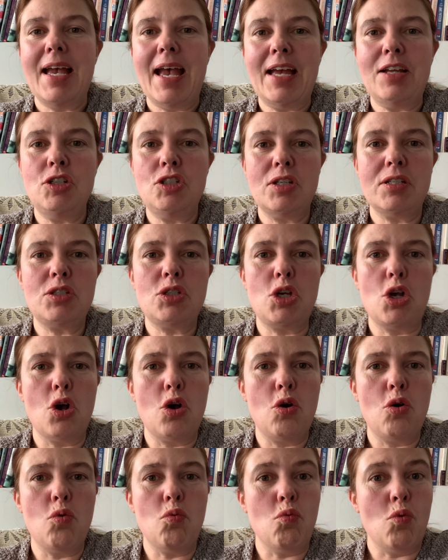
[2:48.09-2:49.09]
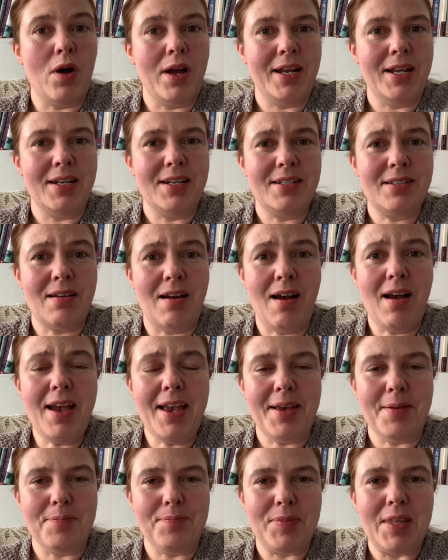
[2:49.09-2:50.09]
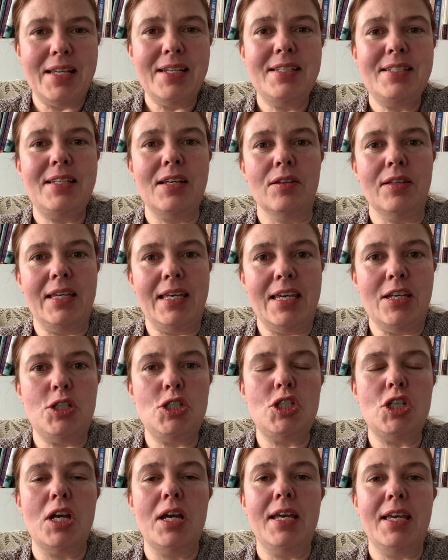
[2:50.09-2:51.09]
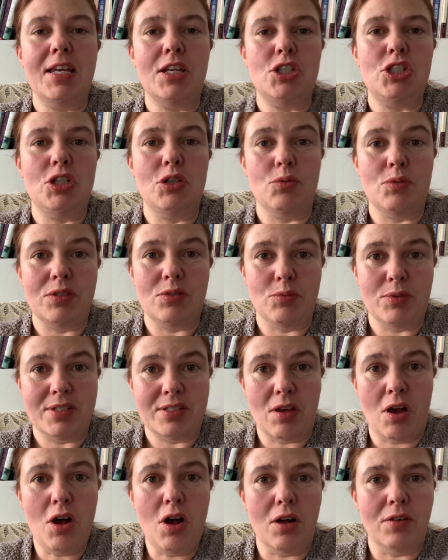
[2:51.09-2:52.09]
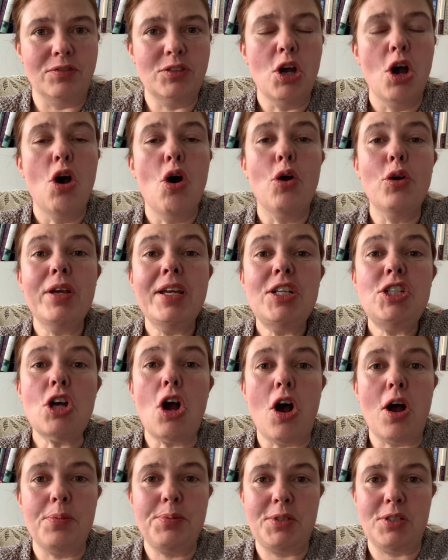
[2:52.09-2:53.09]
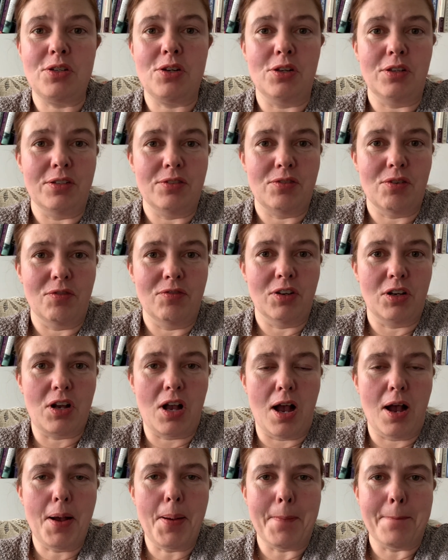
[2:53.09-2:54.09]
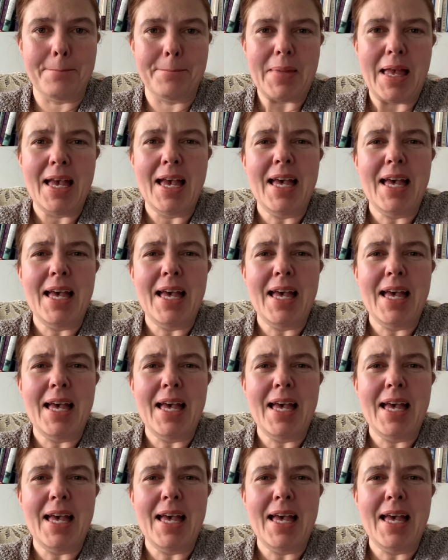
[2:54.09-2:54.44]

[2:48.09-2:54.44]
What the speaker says: and just go one at a time till each issue is resolved or each obstacle is overcome?